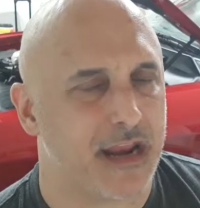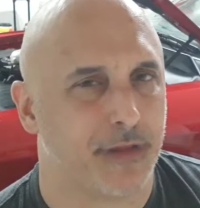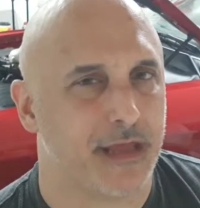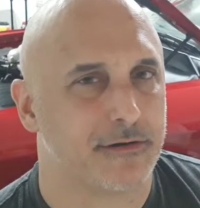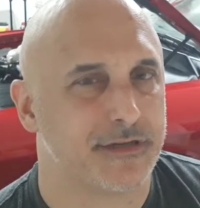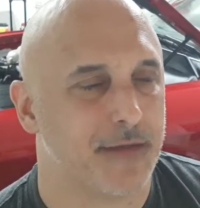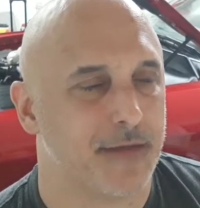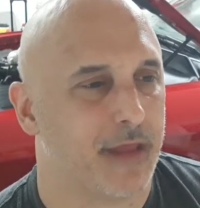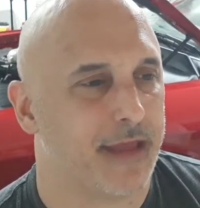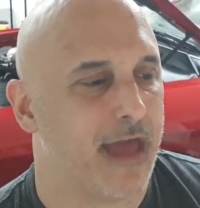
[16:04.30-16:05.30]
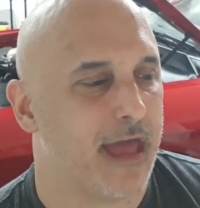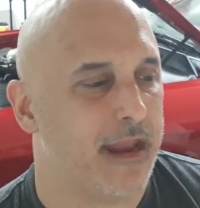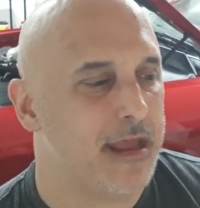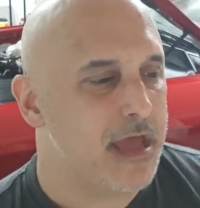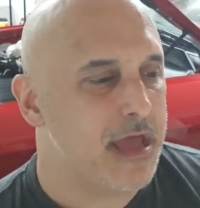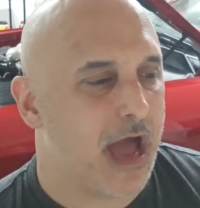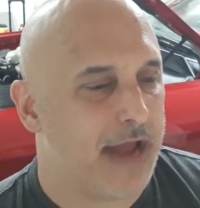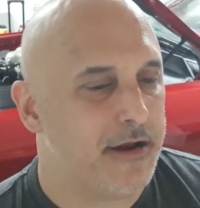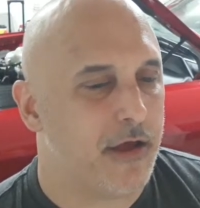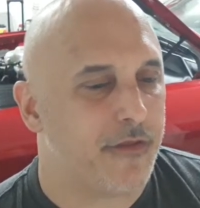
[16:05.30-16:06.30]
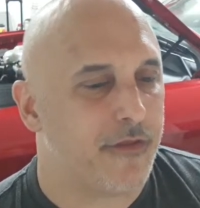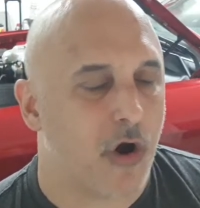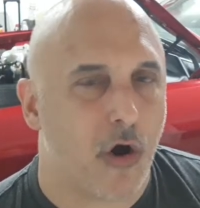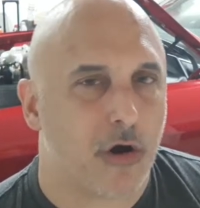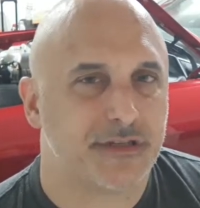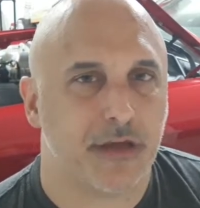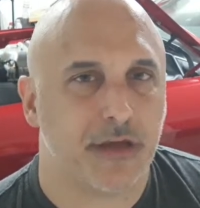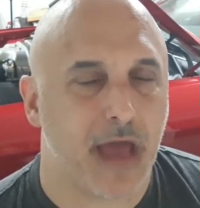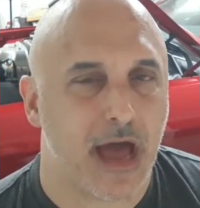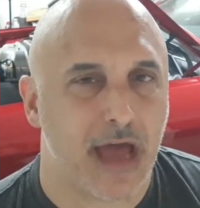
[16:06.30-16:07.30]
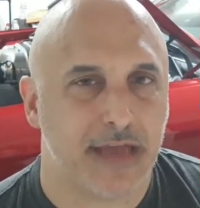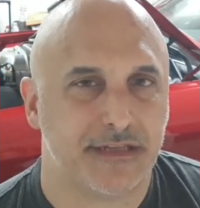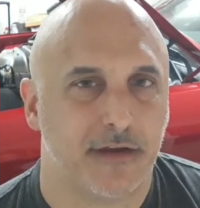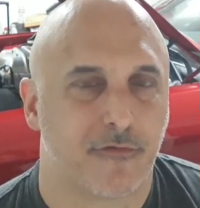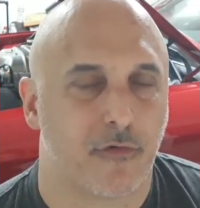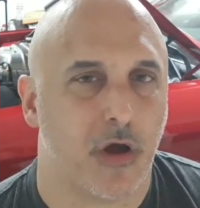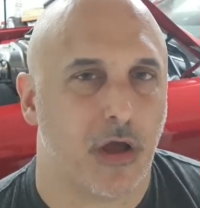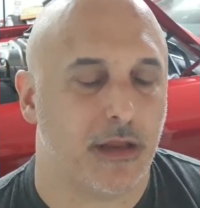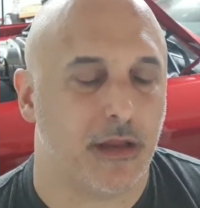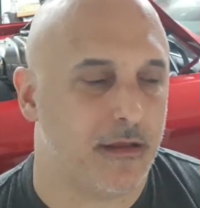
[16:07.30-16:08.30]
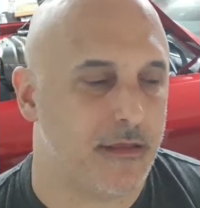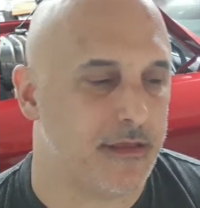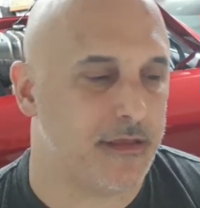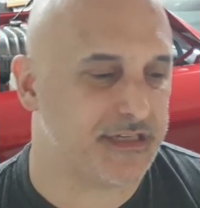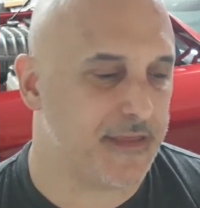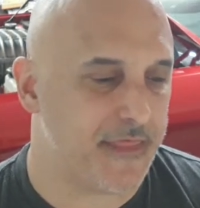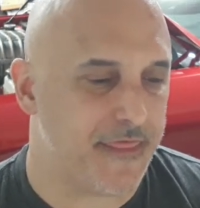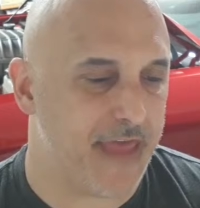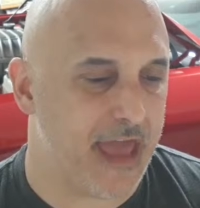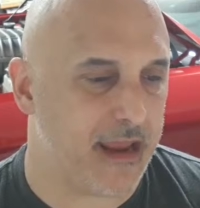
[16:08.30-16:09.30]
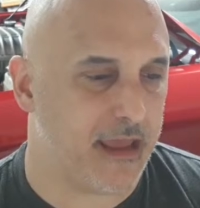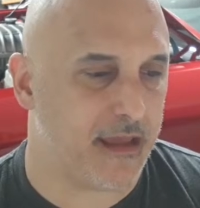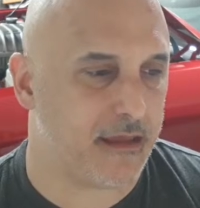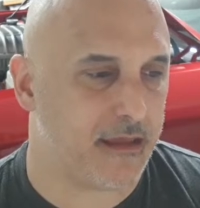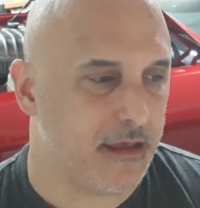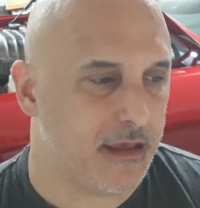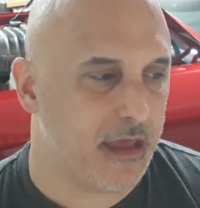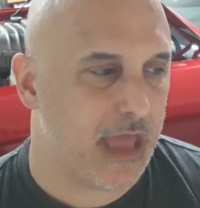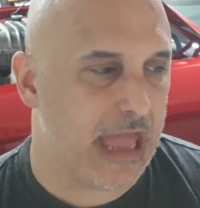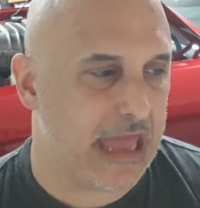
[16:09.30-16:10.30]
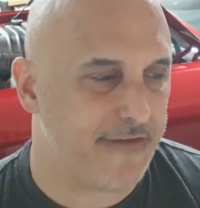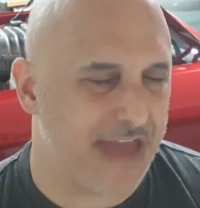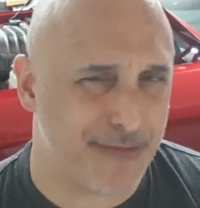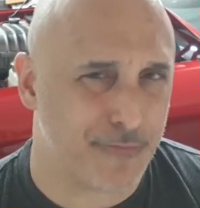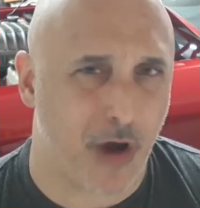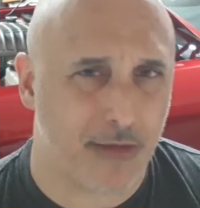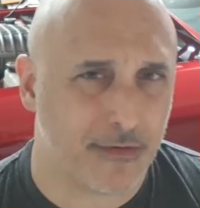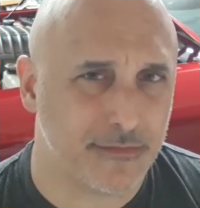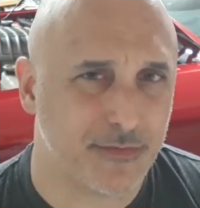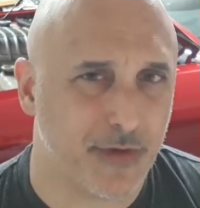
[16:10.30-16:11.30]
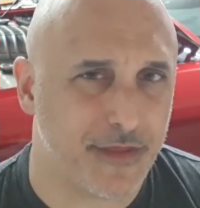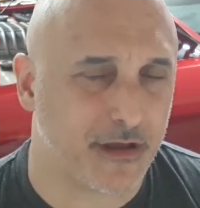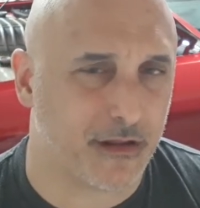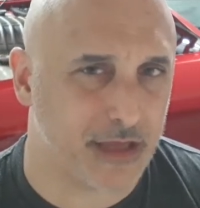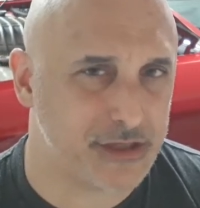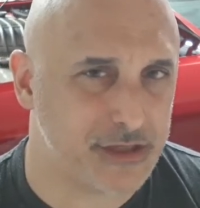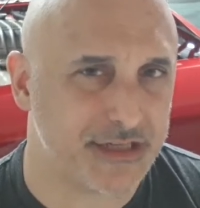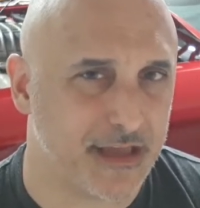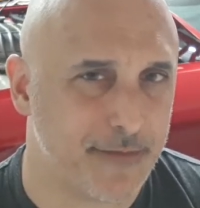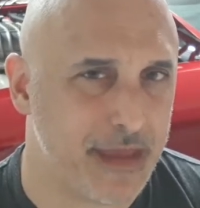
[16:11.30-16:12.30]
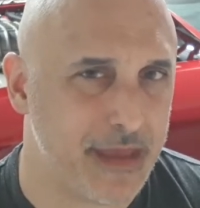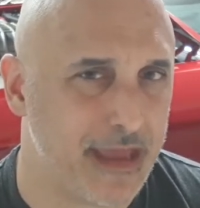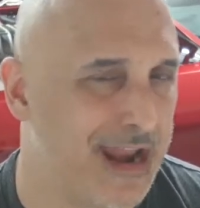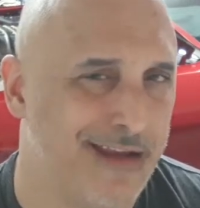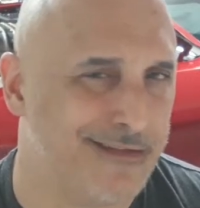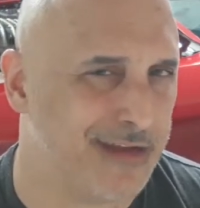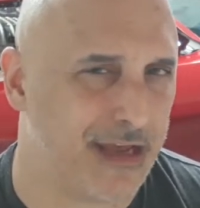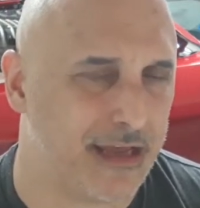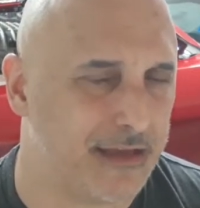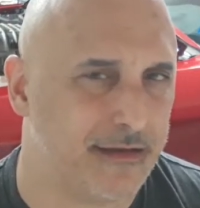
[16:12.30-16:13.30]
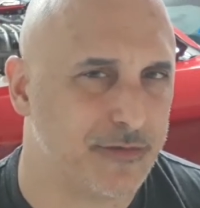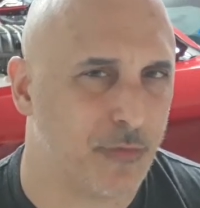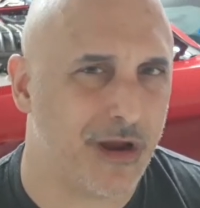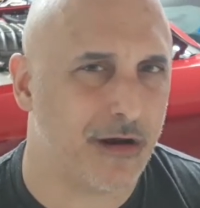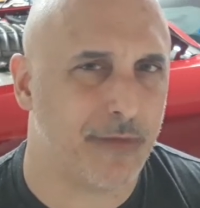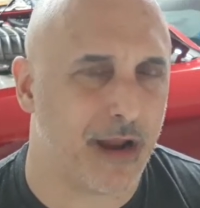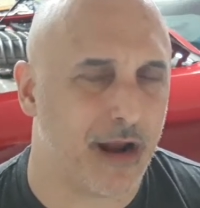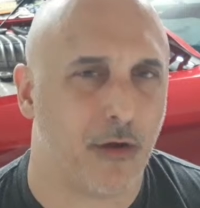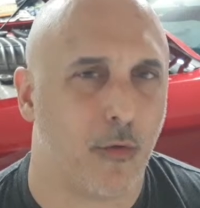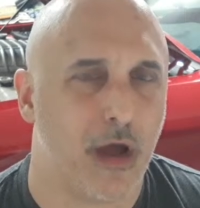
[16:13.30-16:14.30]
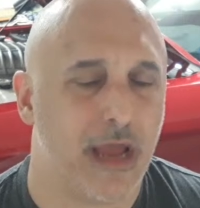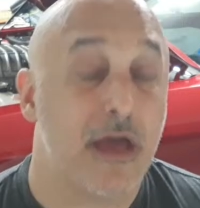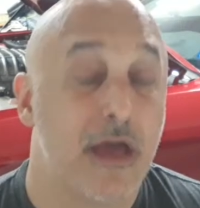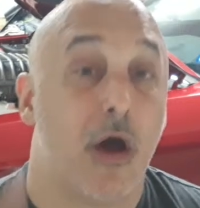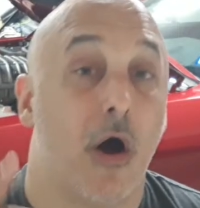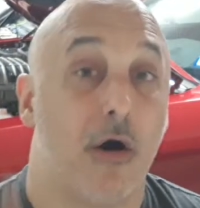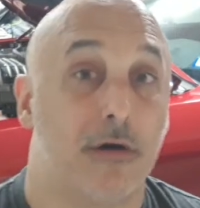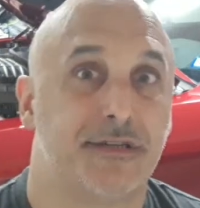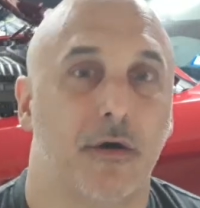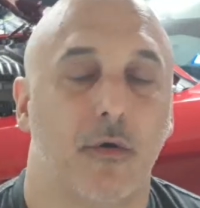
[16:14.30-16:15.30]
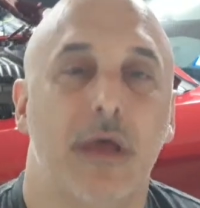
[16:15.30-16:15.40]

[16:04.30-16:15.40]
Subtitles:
blend or something like that. I know that there are some guys that have run the synthetic and have had problems with the clutches slipping, and it's weird, but I don't know why. Also,